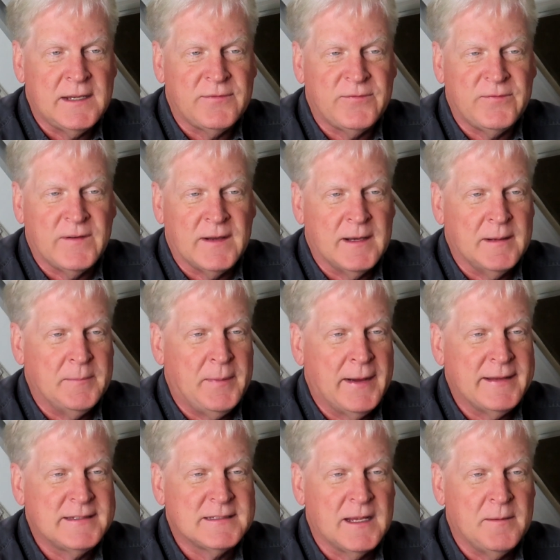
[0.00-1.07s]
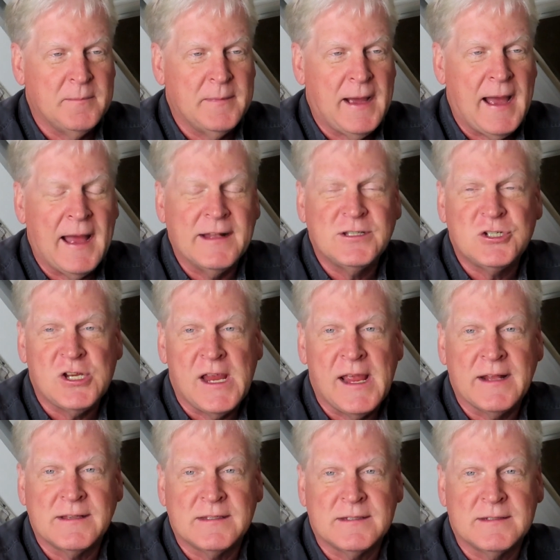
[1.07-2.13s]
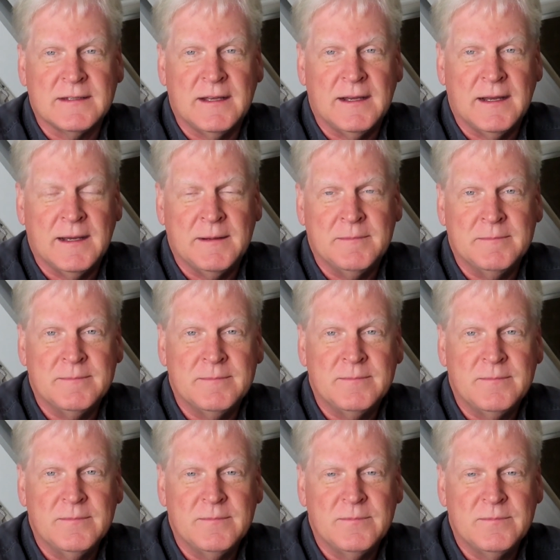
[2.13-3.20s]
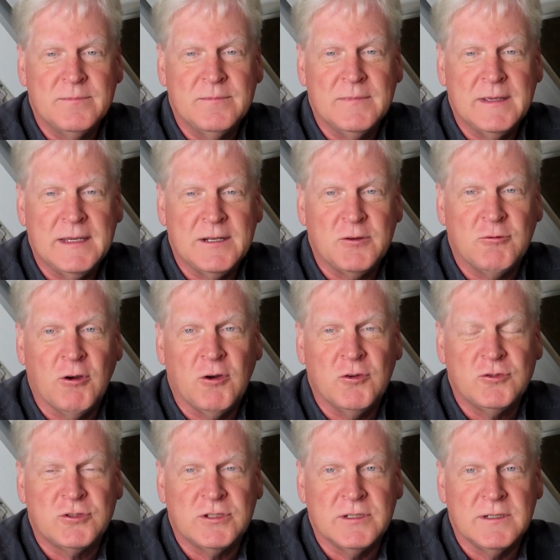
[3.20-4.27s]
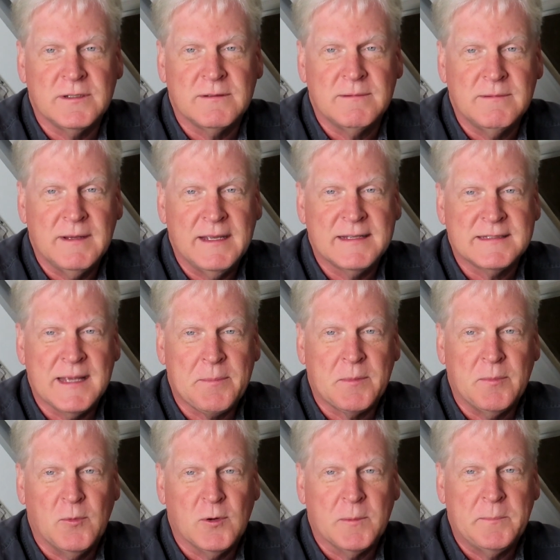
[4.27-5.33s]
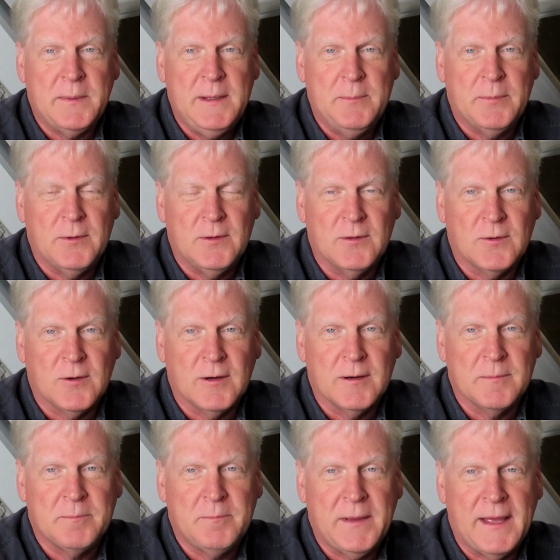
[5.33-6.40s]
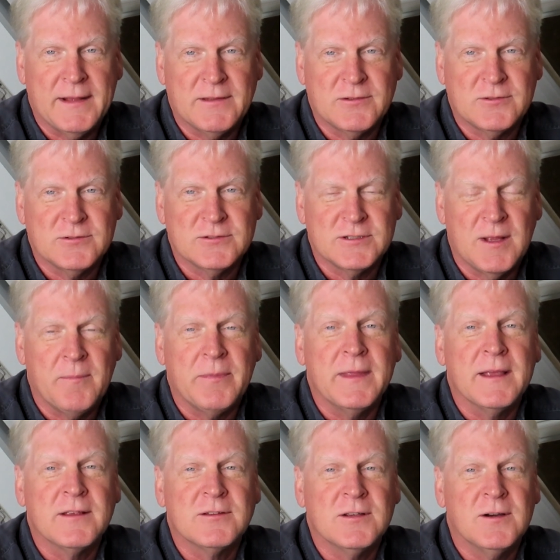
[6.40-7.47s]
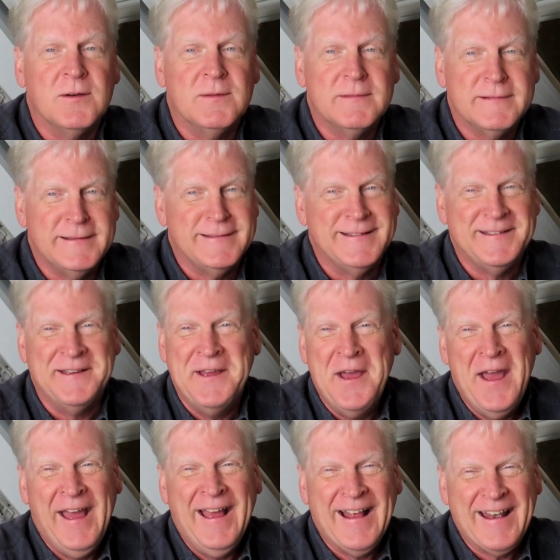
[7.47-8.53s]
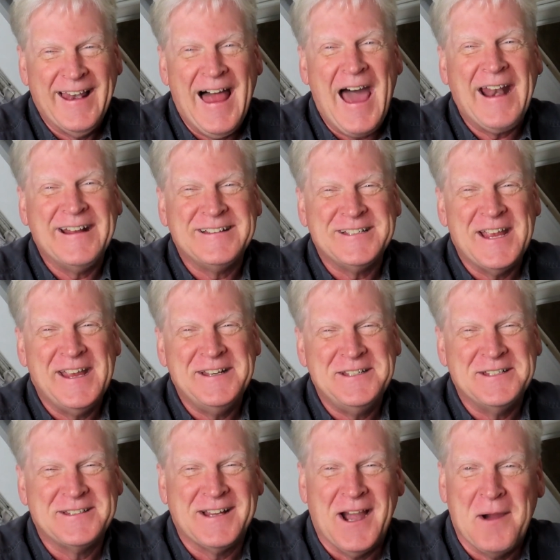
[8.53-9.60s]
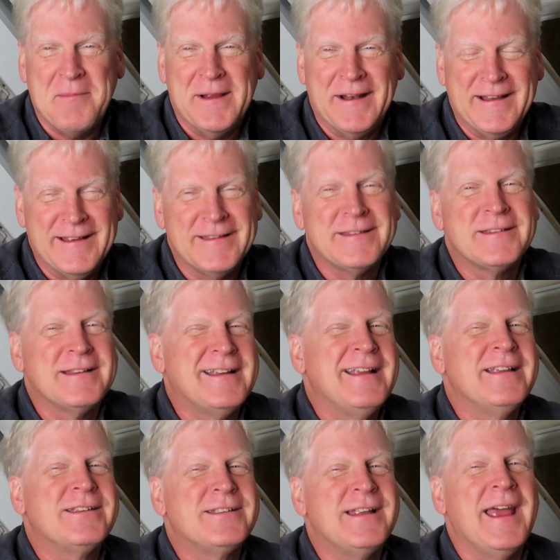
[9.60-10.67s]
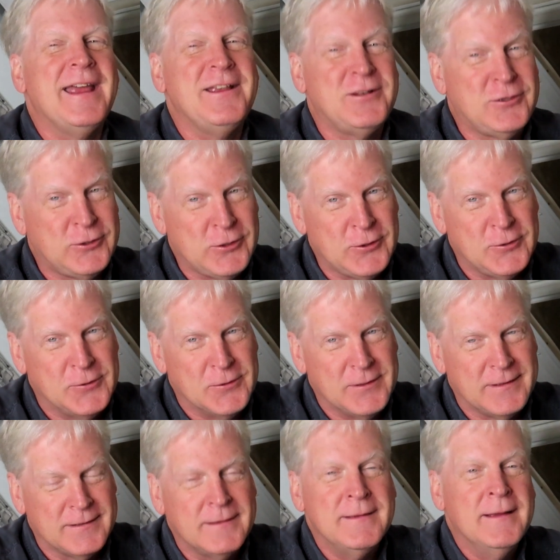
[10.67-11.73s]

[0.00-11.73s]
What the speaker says: if by some odd chance it grows to accept more people or pets or something. So a lot of changes coming. Just stay tuned.